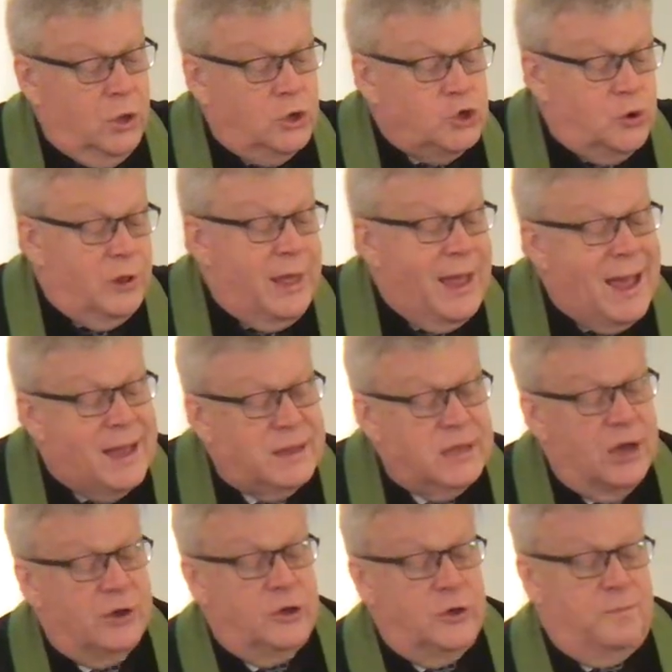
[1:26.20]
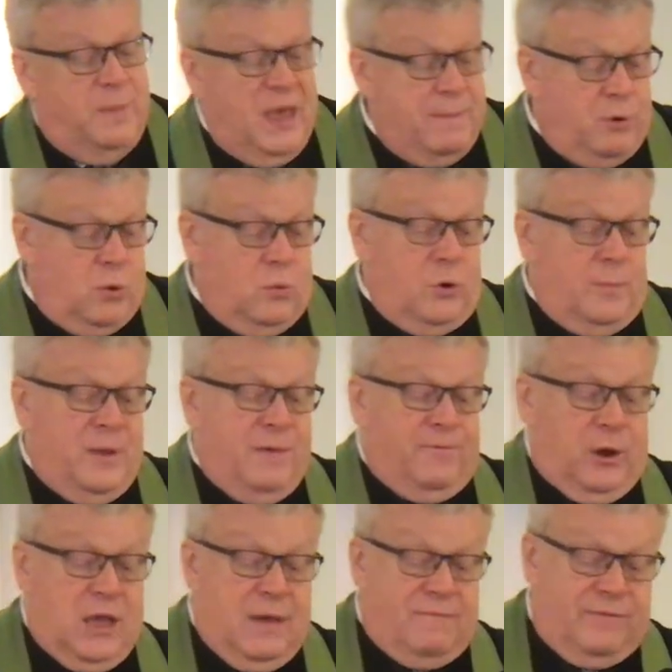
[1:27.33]
Truly, I tell you, people will be
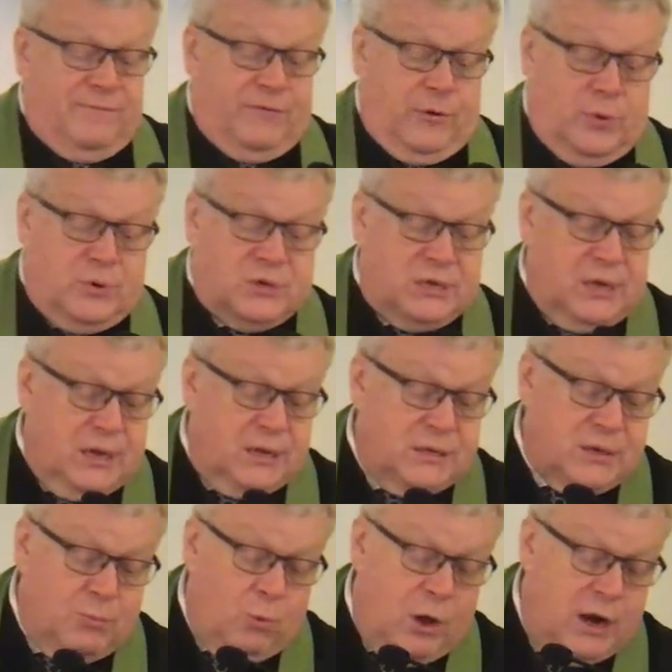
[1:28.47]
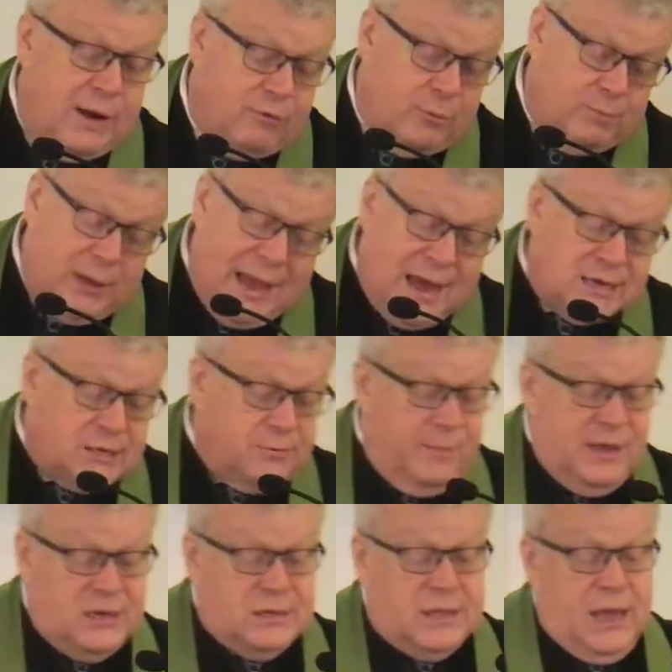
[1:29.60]
forgiven for their sins and whatever
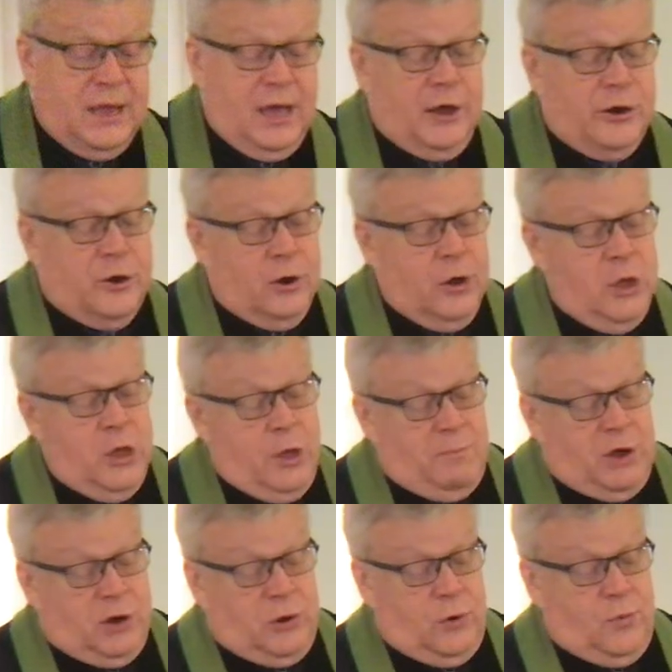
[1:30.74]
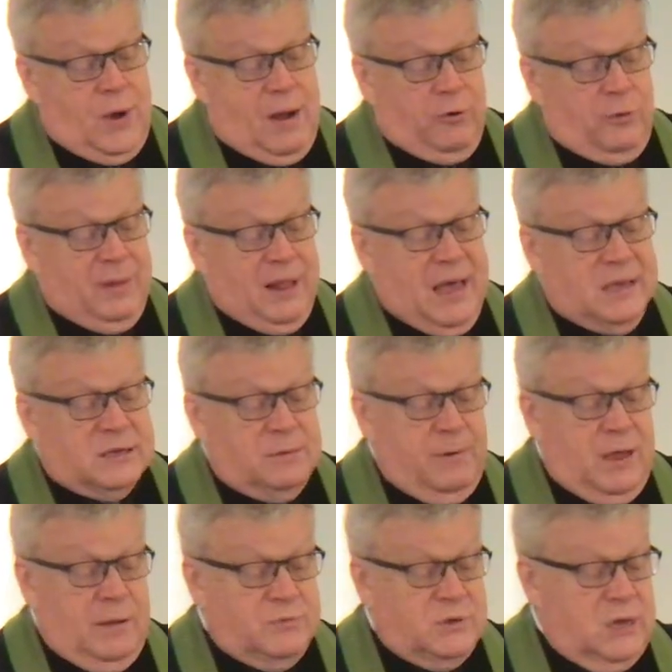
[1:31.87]
blasphemies they utter. But whoever
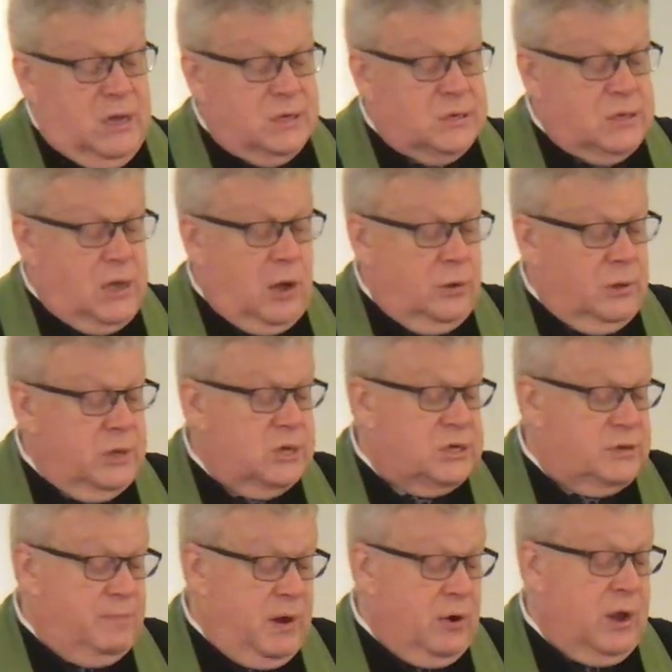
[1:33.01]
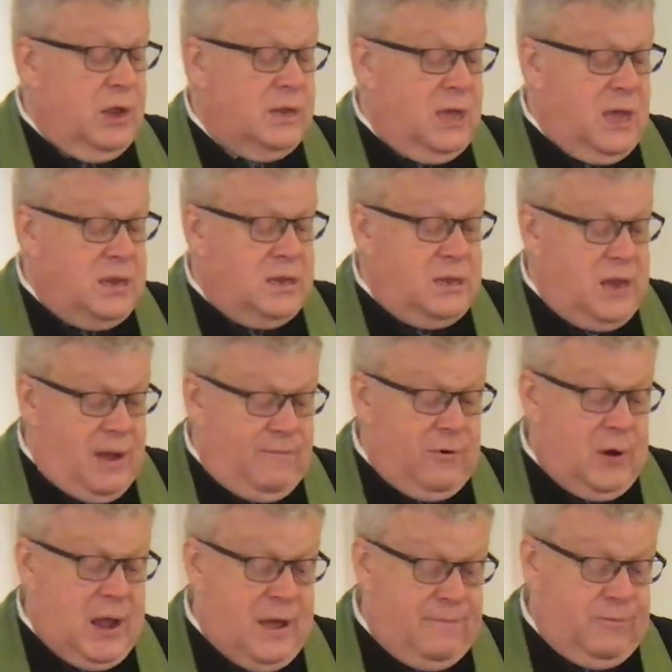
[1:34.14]
blasphemes against the Holy Spirit can never
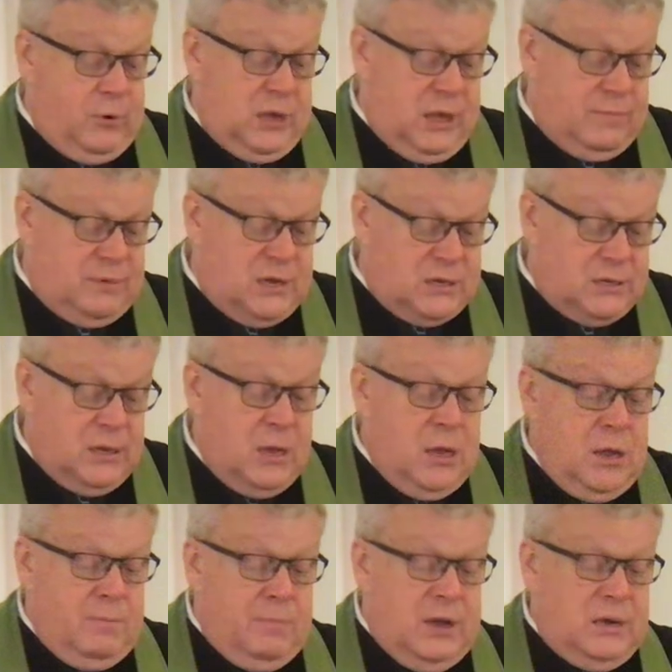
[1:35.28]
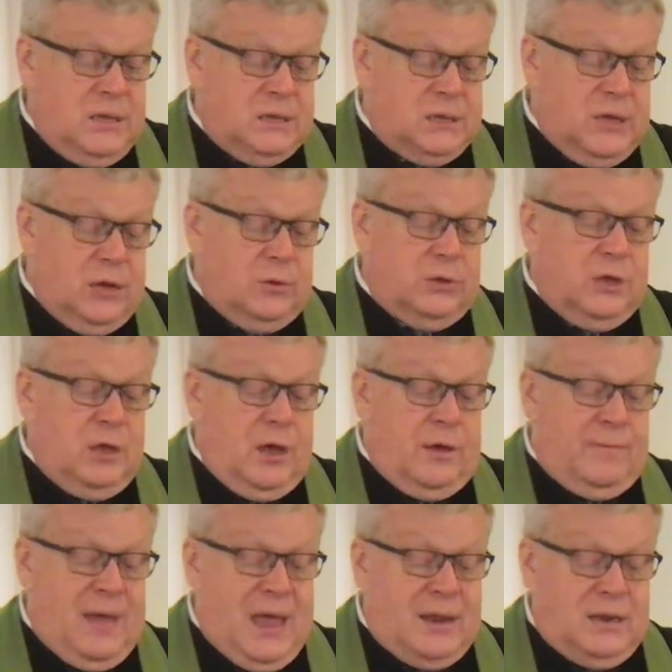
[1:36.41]
have forgiveness, but is guilty
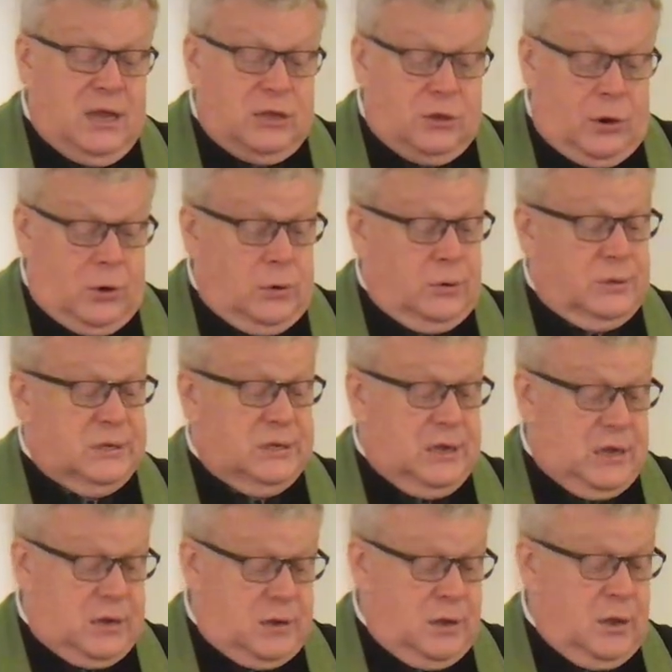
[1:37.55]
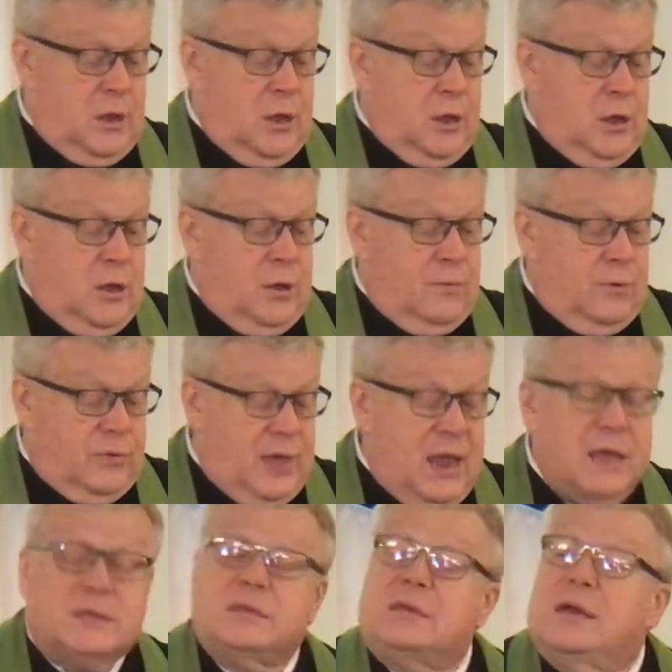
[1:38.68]
of an eternal sin. For they
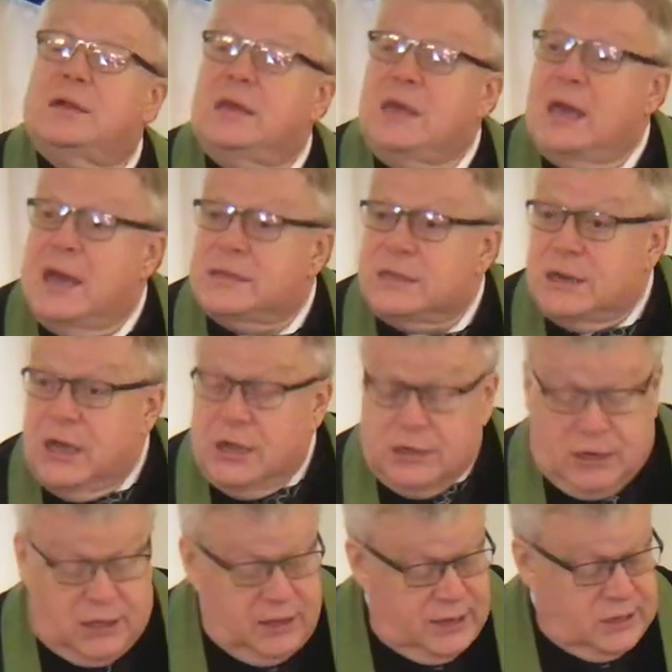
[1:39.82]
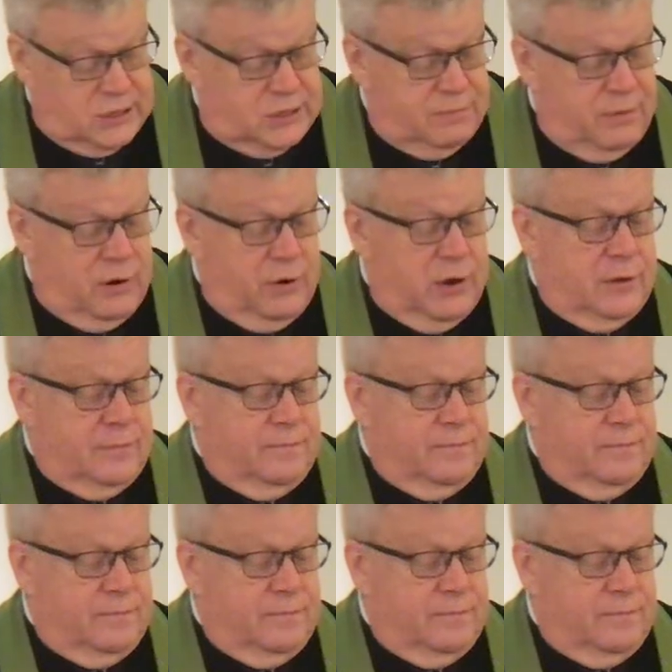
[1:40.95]
had said he has an unclean spirit.